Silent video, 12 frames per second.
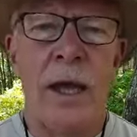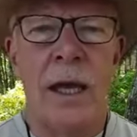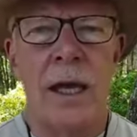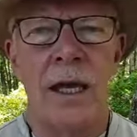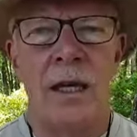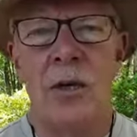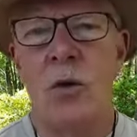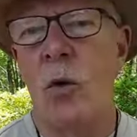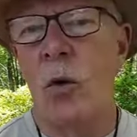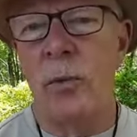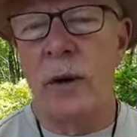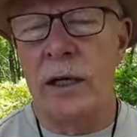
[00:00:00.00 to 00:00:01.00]
and
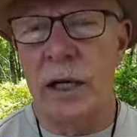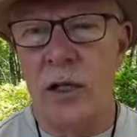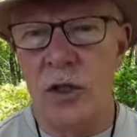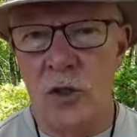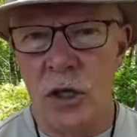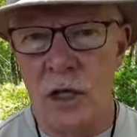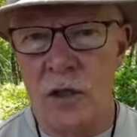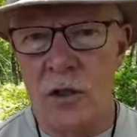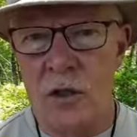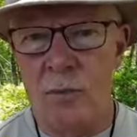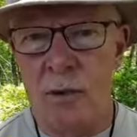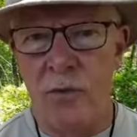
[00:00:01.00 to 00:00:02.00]
incorporate any
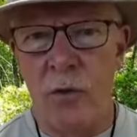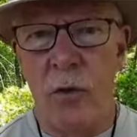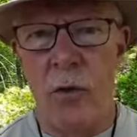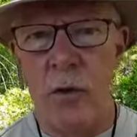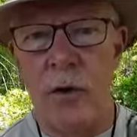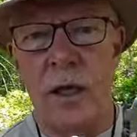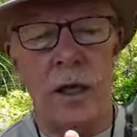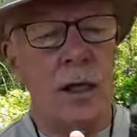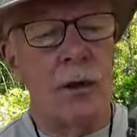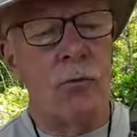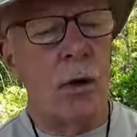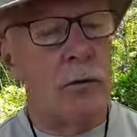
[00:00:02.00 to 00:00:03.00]
changes before they
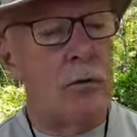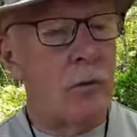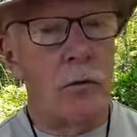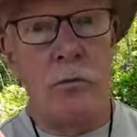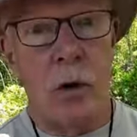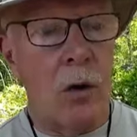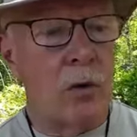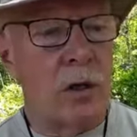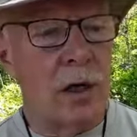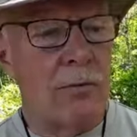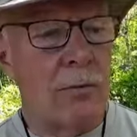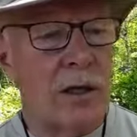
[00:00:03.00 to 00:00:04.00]
get rid of their
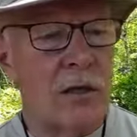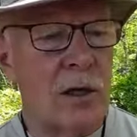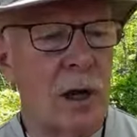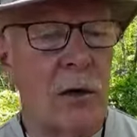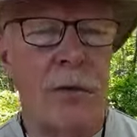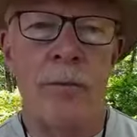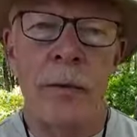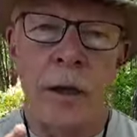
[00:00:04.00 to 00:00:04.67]
all-time bestseller.